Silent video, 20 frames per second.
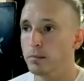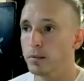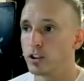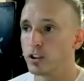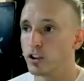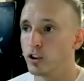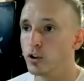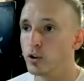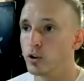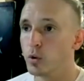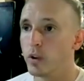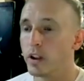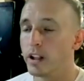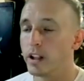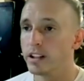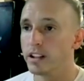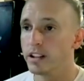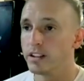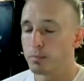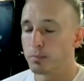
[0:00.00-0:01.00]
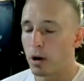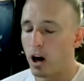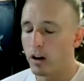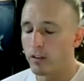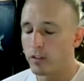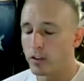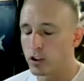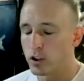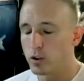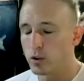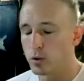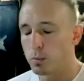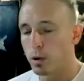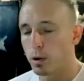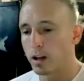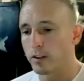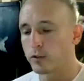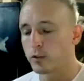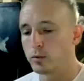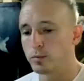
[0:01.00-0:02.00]
Google then is part of the Google
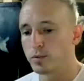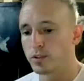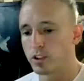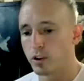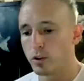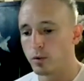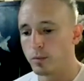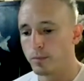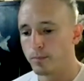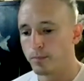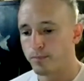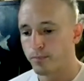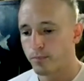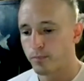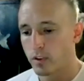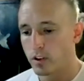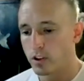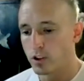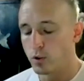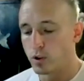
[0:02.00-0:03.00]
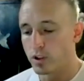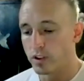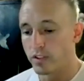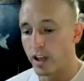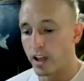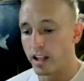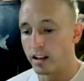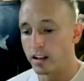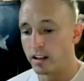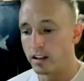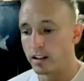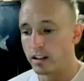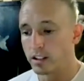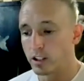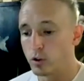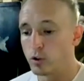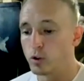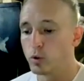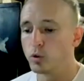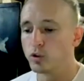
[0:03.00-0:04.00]
platform, so you can then,
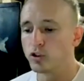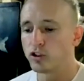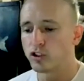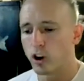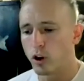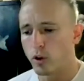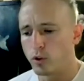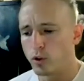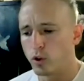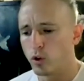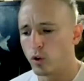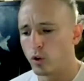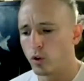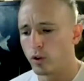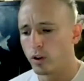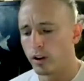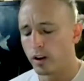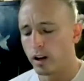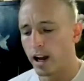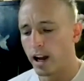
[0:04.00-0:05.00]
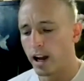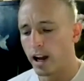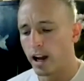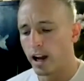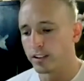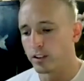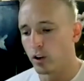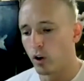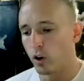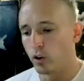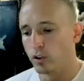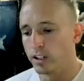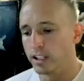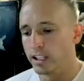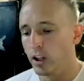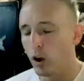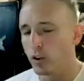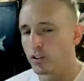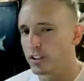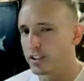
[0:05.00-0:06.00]
Google will show your ad on
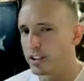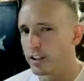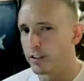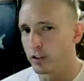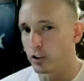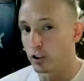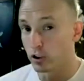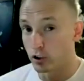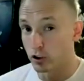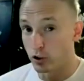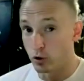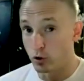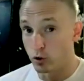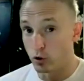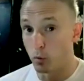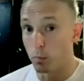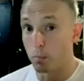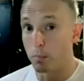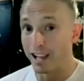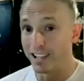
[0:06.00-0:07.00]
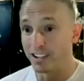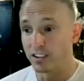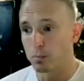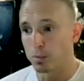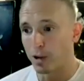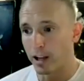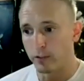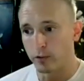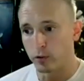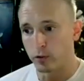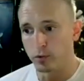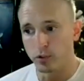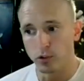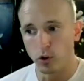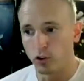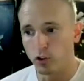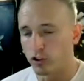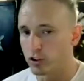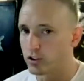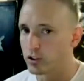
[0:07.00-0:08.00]
lots of different Google based platforms,
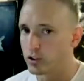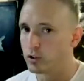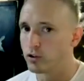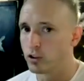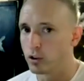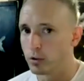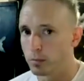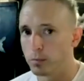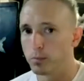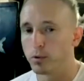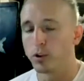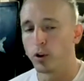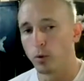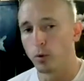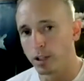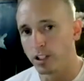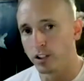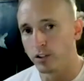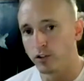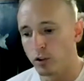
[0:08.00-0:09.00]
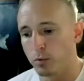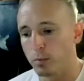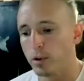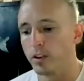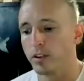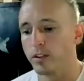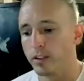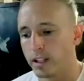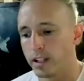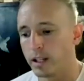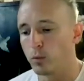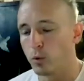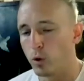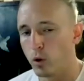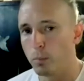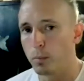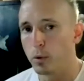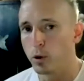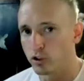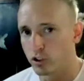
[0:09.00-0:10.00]
not just YouTube, predominantly YouTube, but it will
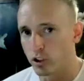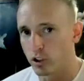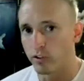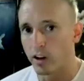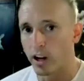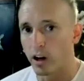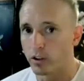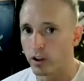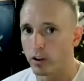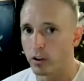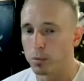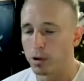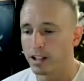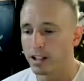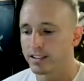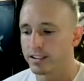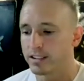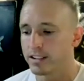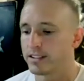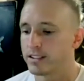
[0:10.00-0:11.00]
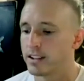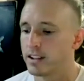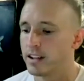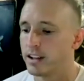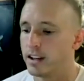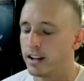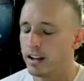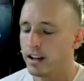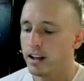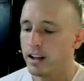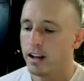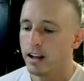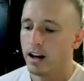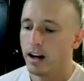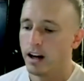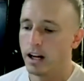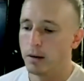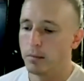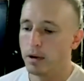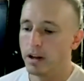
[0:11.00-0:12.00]
push it around other places.
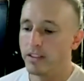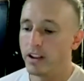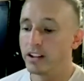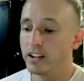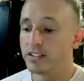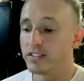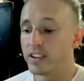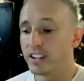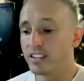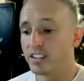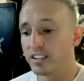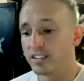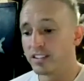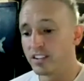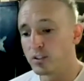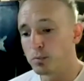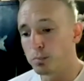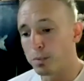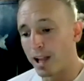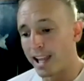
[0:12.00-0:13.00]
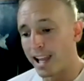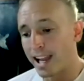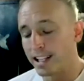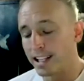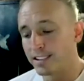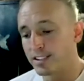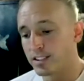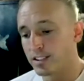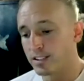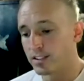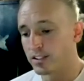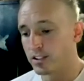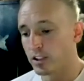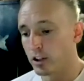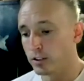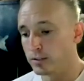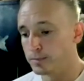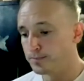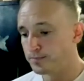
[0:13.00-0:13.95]
And then there's things like display ads, so